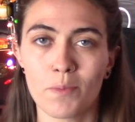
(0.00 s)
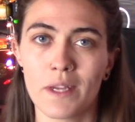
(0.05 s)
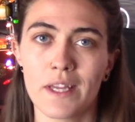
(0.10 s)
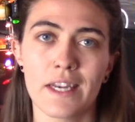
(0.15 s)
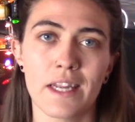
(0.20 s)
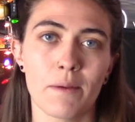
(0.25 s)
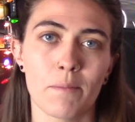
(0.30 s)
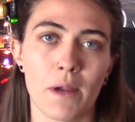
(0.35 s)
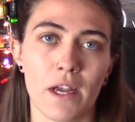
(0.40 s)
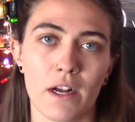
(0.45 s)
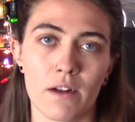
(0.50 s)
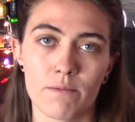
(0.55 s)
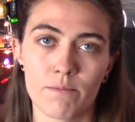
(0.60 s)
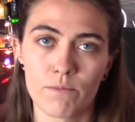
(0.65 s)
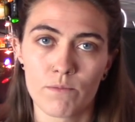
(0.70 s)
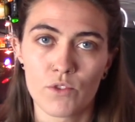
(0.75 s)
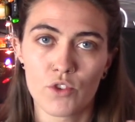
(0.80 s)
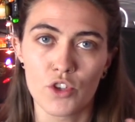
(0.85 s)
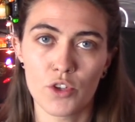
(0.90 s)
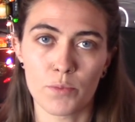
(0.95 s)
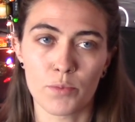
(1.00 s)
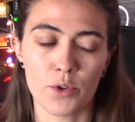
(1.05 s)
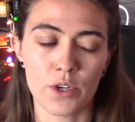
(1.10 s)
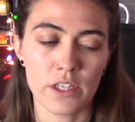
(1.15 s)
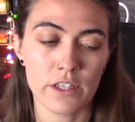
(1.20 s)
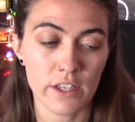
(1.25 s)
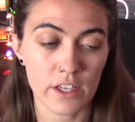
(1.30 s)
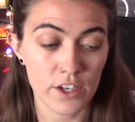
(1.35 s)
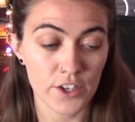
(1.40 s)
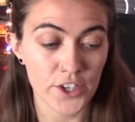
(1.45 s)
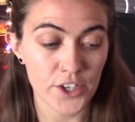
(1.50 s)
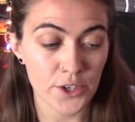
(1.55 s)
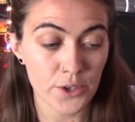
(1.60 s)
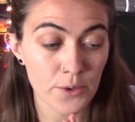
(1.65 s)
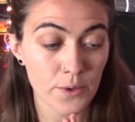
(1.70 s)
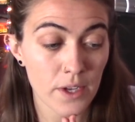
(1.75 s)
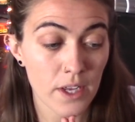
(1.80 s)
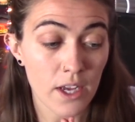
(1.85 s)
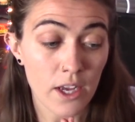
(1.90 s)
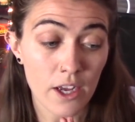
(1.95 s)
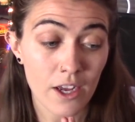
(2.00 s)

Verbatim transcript: me an email. Super easy to do.